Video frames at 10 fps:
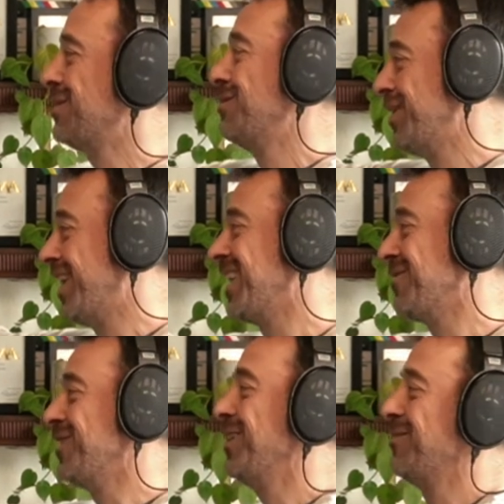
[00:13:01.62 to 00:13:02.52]
people playing it
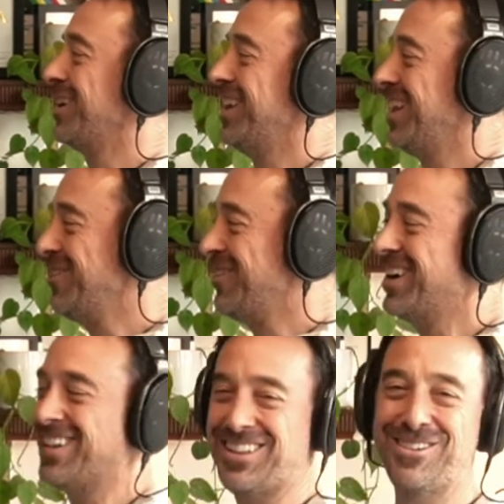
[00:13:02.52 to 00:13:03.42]
really
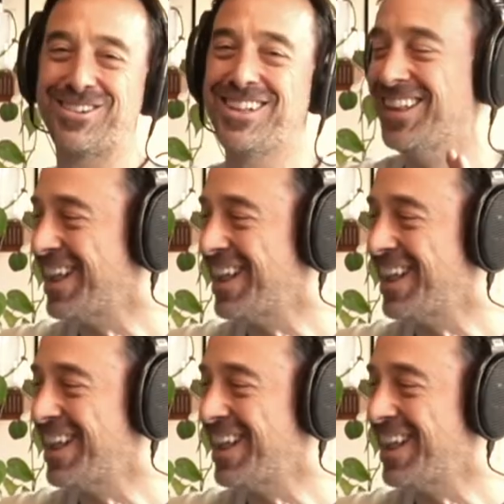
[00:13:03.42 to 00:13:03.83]
well. You will